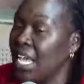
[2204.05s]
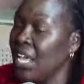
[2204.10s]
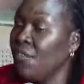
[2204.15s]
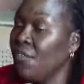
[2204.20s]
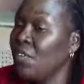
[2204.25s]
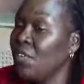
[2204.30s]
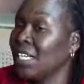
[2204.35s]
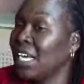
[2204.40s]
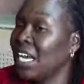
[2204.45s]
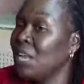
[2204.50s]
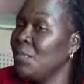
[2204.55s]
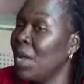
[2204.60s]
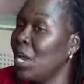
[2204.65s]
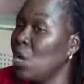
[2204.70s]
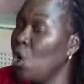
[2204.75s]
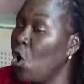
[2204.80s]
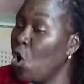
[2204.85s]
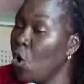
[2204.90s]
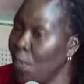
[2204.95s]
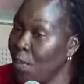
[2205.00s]
If it can be
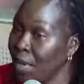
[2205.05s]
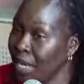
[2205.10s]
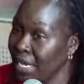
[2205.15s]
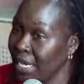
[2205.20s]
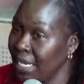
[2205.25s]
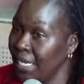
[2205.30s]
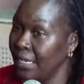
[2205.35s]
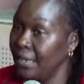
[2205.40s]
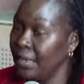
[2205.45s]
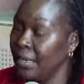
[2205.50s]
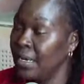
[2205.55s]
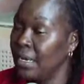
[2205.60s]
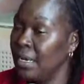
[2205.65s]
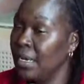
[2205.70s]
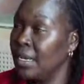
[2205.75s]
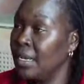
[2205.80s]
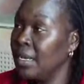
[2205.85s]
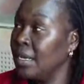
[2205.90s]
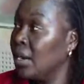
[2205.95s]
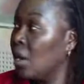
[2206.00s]
an opening
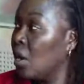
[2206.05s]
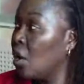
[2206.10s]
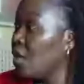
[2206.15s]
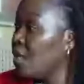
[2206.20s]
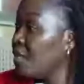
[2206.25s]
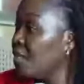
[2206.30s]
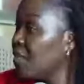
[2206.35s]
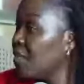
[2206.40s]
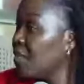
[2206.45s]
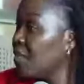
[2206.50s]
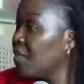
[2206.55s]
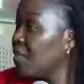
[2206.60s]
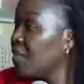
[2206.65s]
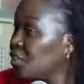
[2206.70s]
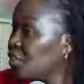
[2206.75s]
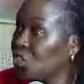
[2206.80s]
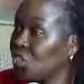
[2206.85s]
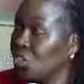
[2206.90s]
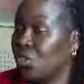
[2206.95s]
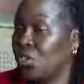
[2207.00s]

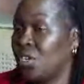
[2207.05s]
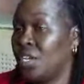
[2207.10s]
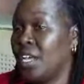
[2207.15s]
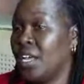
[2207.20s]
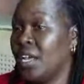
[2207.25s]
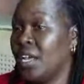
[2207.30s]
conversation,